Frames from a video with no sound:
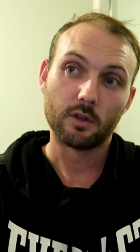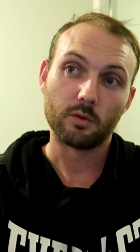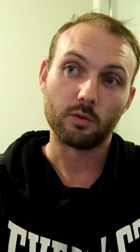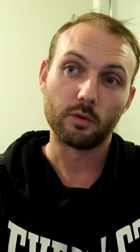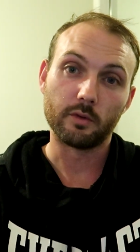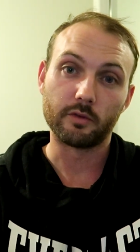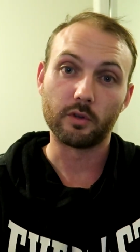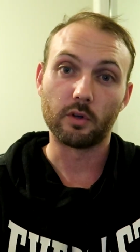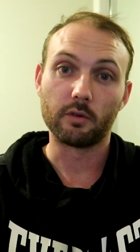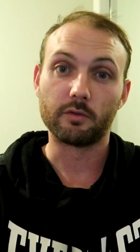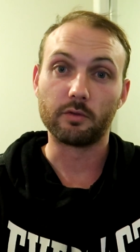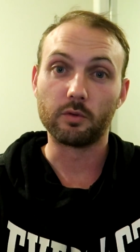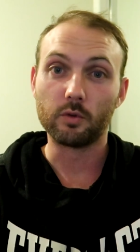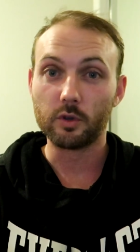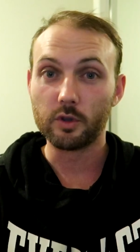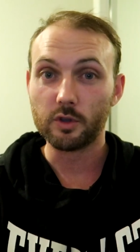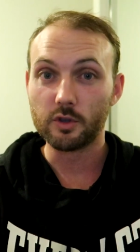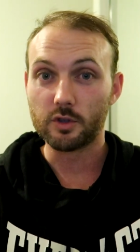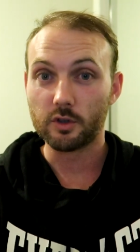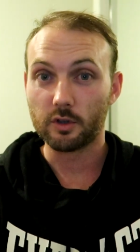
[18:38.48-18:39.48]
we've got
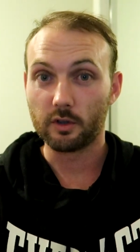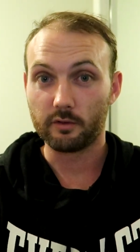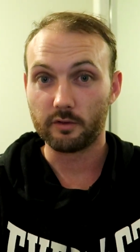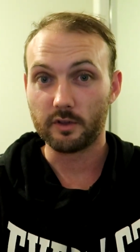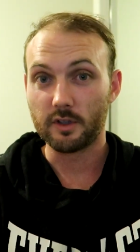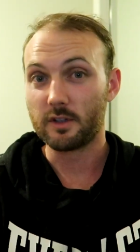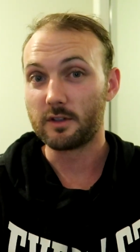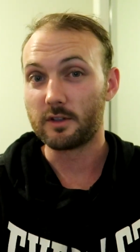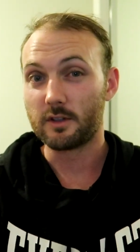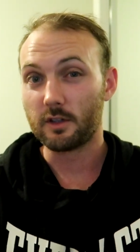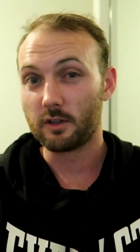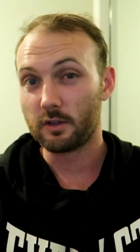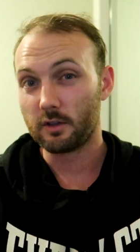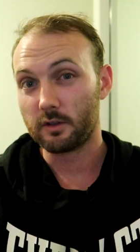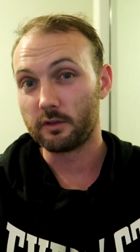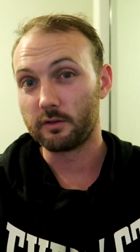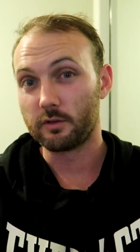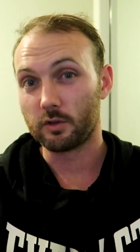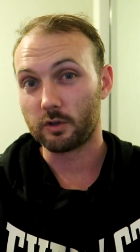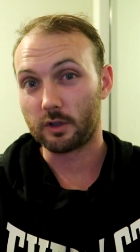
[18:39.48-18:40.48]
footage of the
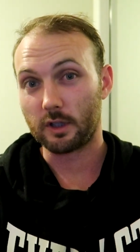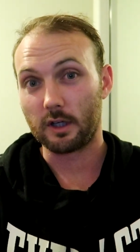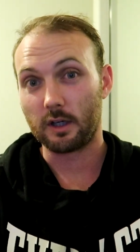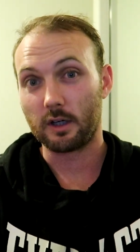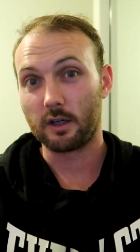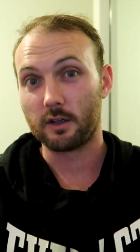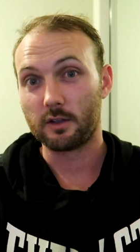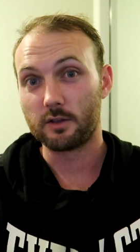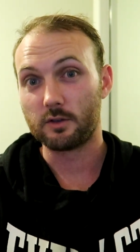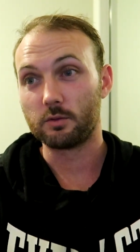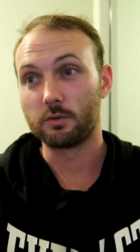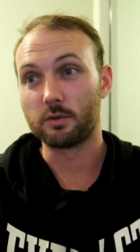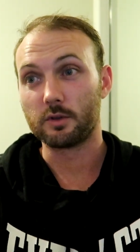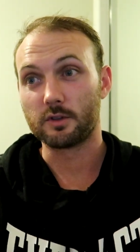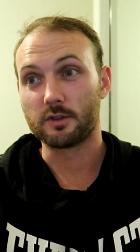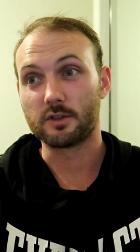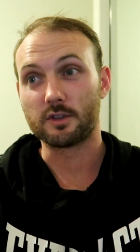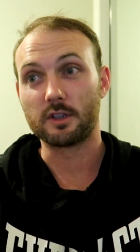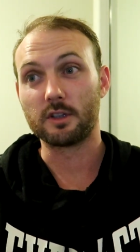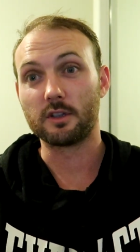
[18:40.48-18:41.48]
interior of your car doing
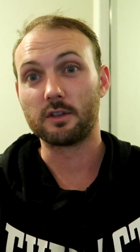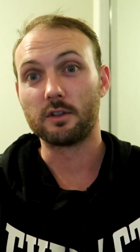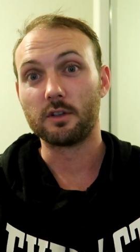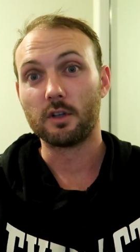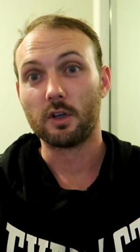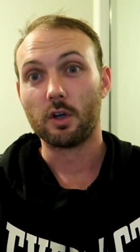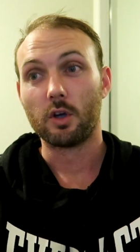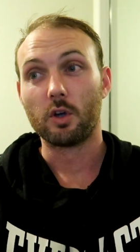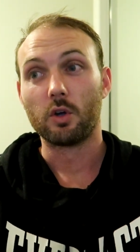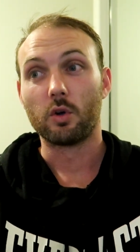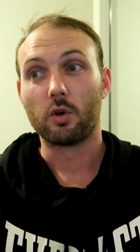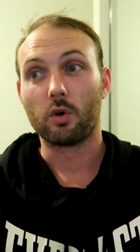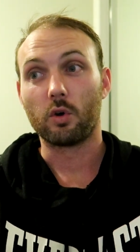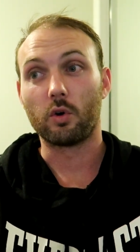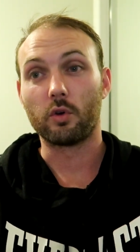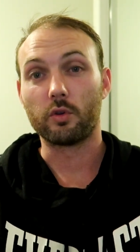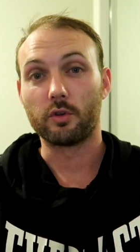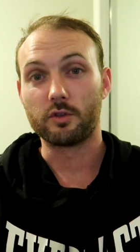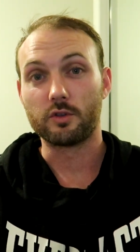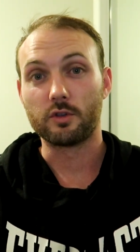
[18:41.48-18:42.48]
a skid
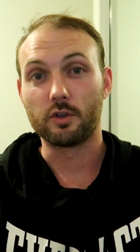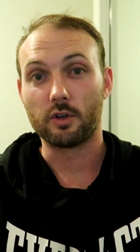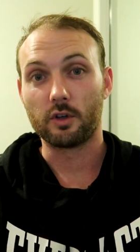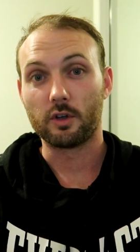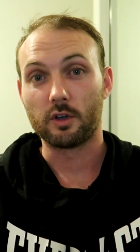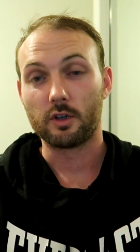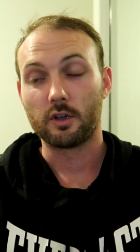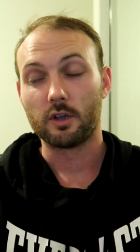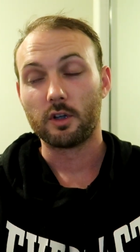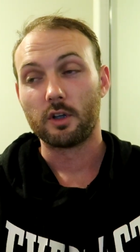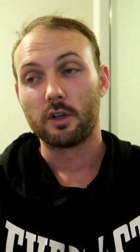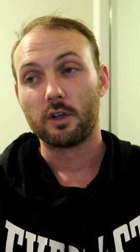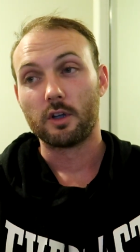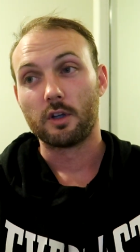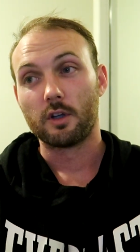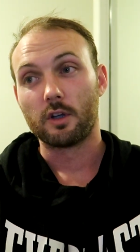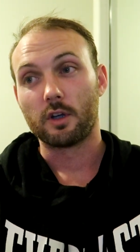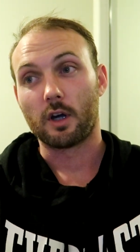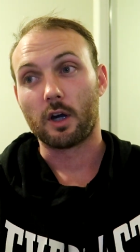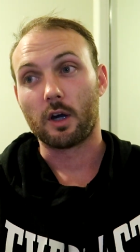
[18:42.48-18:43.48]
on the dirt.
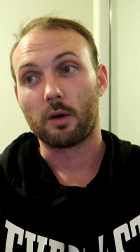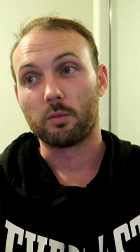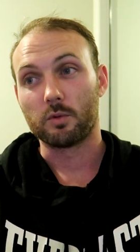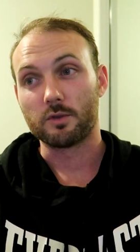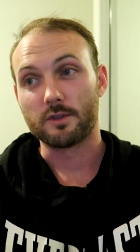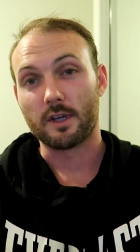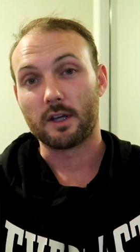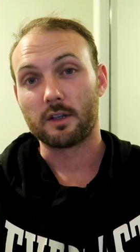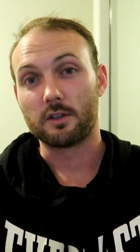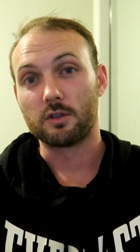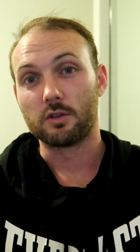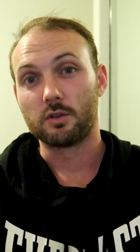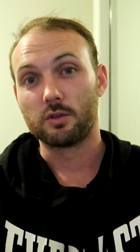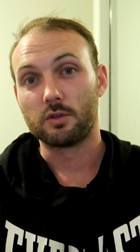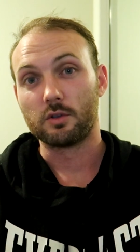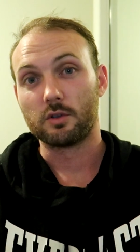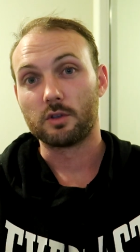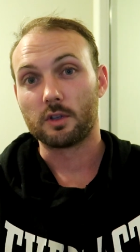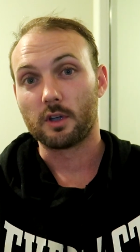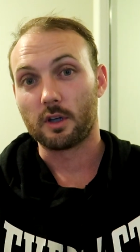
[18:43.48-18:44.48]
Was that
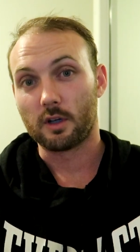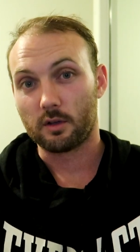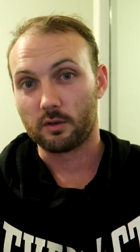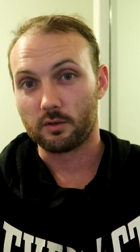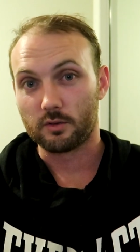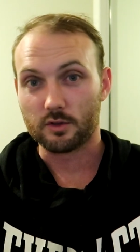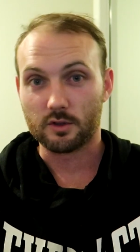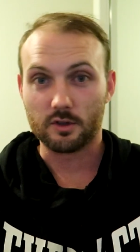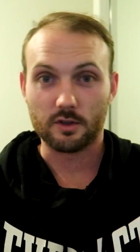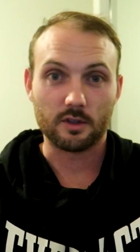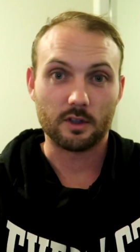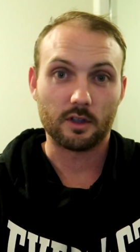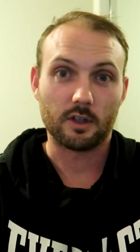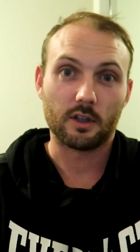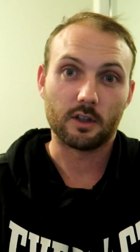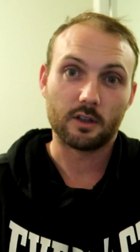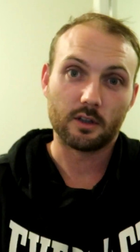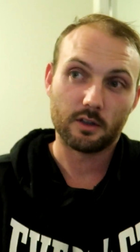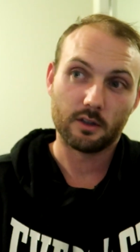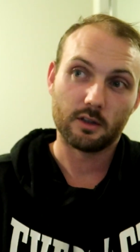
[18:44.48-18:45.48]
you? And I was just
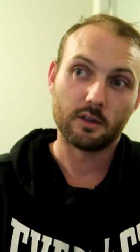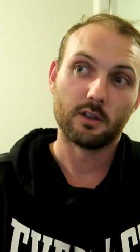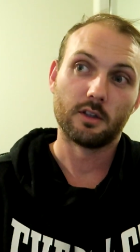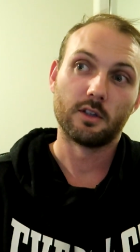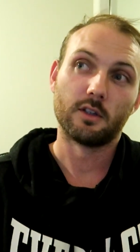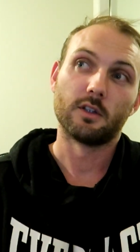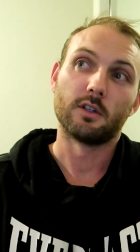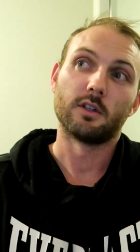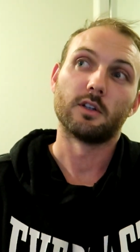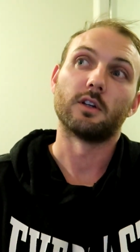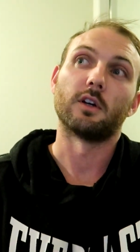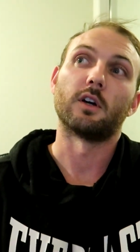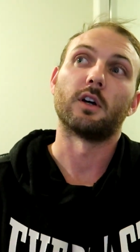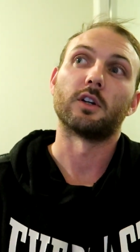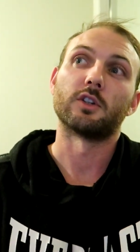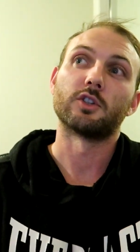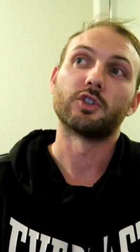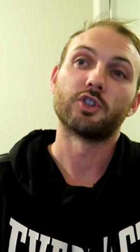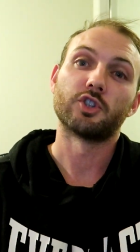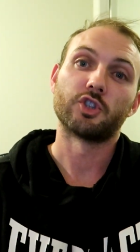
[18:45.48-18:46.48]
like,
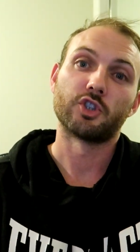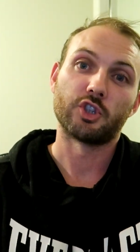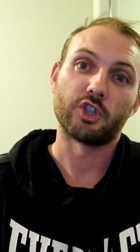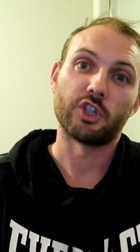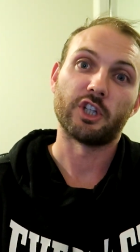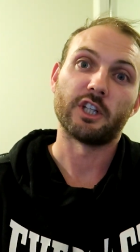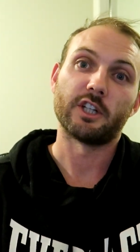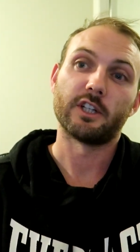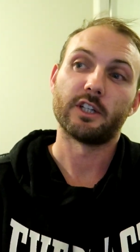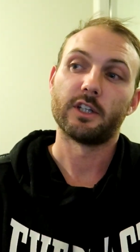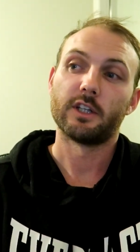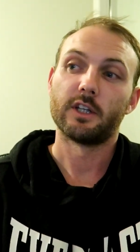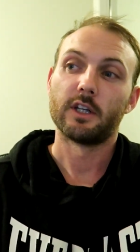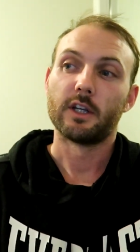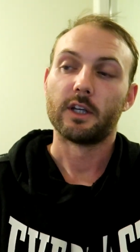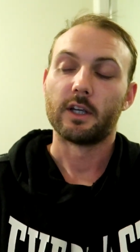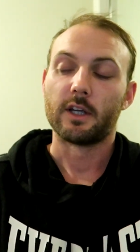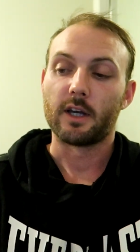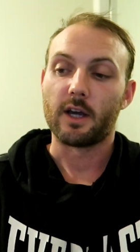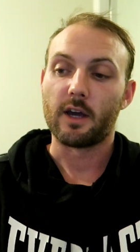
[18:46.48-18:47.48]
oh shit.
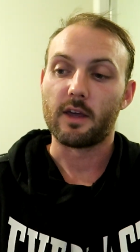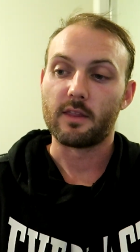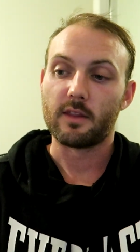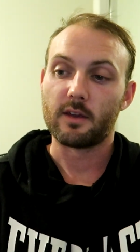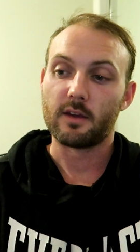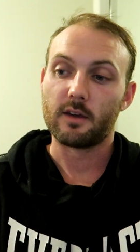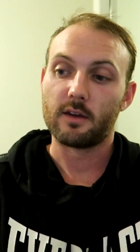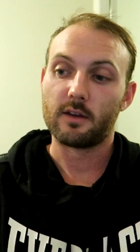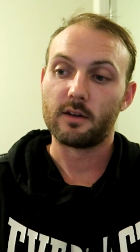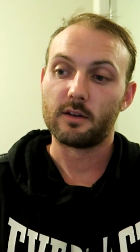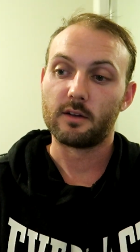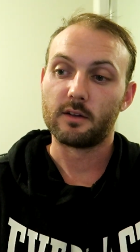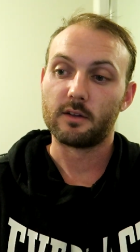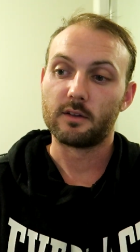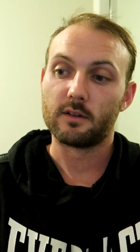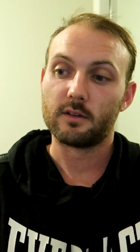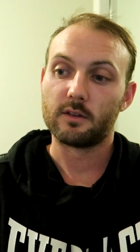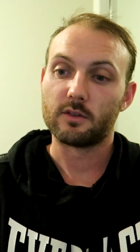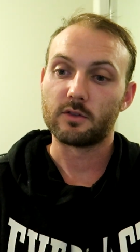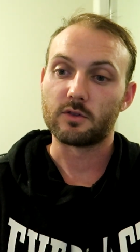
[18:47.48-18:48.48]
And then,
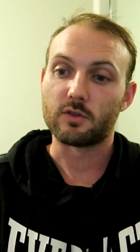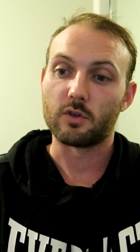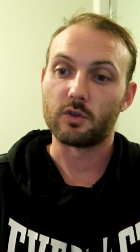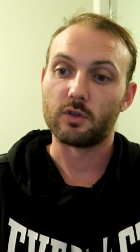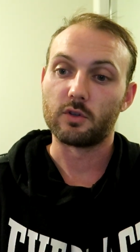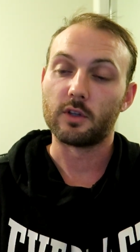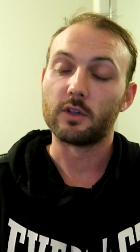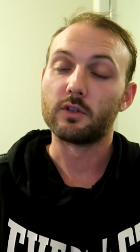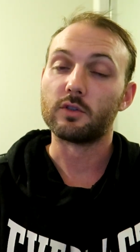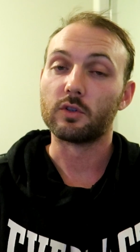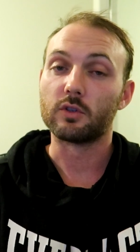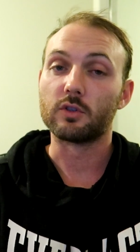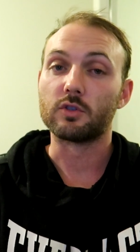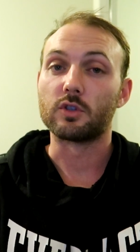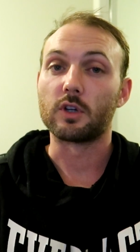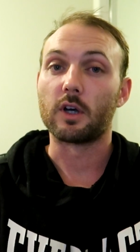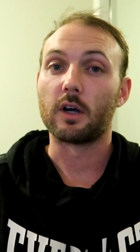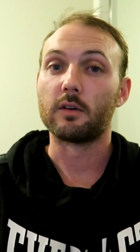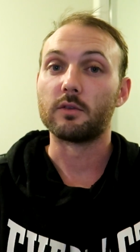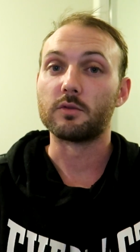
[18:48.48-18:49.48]
so they took the
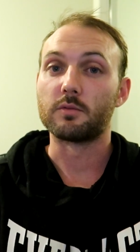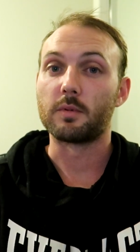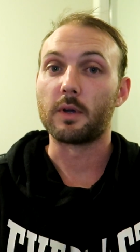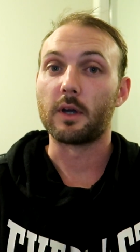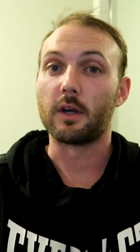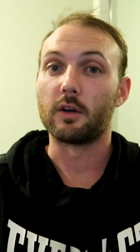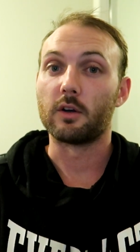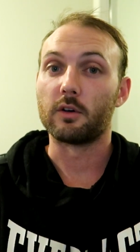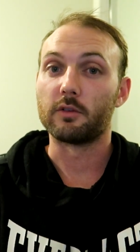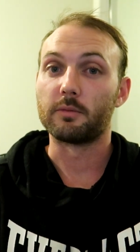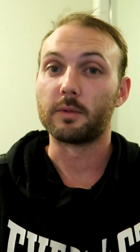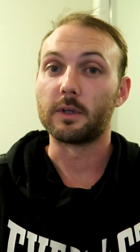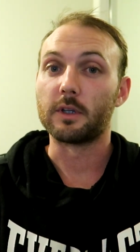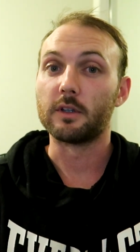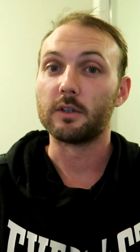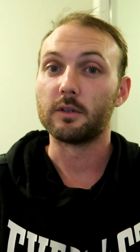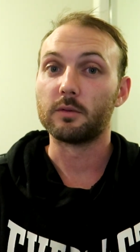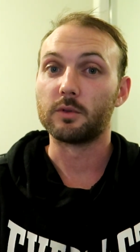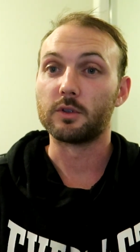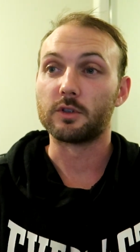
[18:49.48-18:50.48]
driver's ban off
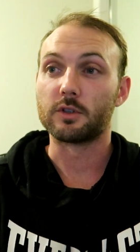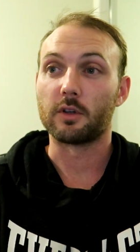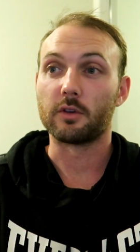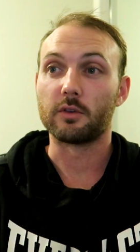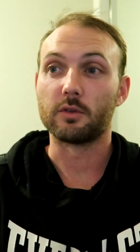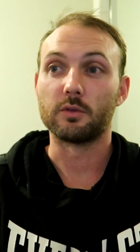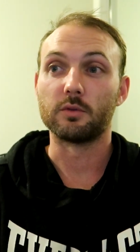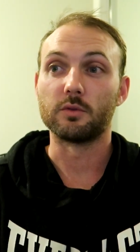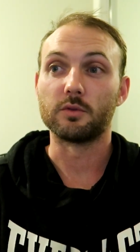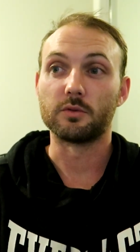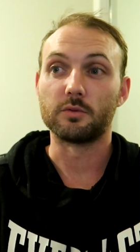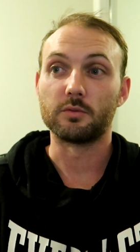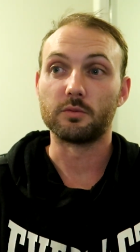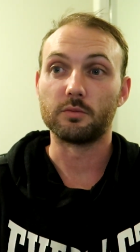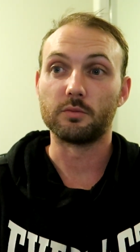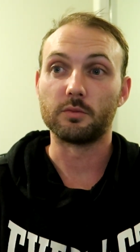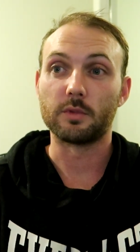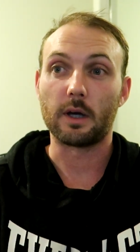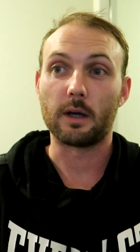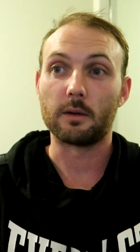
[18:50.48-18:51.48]
me, which I thought was
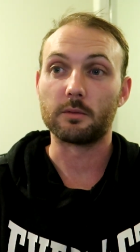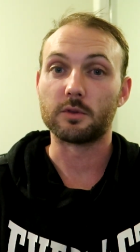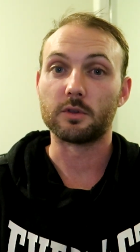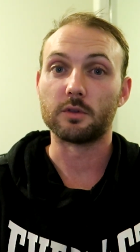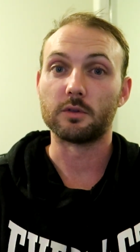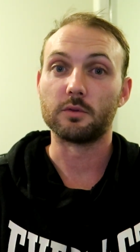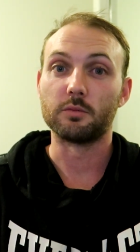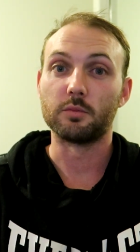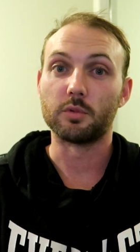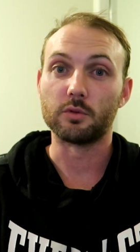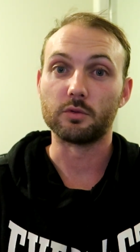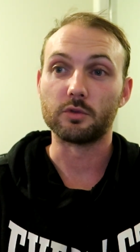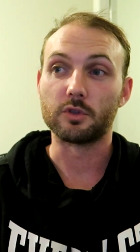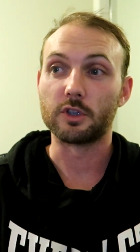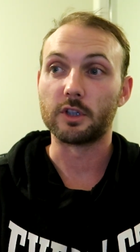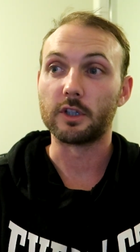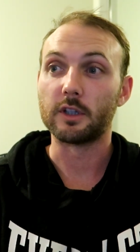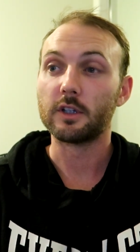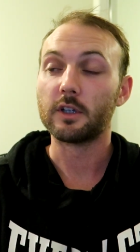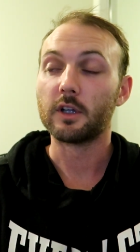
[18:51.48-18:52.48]
absolute
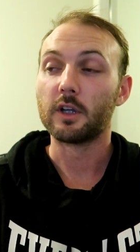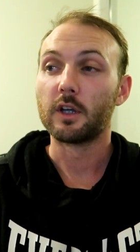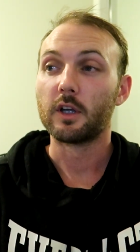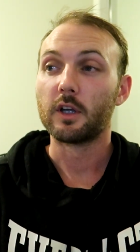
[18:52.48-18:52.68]
bullshit.